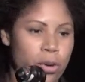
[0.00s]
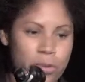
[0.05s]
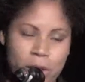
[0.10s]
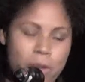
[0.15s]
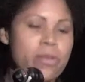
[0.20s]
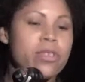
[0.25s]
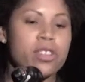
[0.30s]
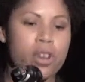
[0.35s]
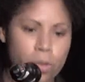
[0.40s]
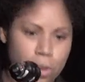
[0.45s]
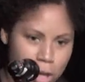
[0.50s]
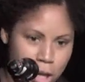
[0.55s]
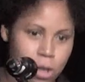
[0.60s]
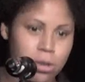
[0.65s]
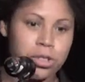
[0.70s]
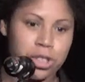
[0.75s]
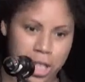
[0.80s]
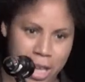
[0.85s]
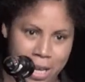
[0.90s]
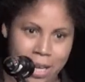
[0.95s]
There was no
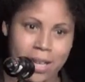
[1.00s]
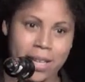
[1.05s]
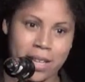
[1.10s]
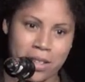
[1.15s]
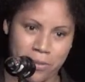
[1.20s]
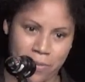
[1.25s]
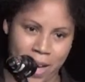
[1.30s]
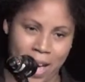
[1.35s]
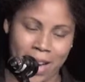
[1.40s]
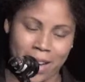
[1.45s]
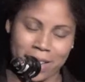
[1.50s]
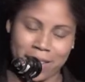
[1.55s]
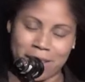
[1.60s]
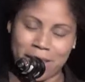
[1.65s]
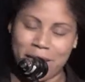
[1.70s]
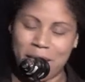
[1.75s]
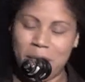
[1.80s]
negotiating this fact.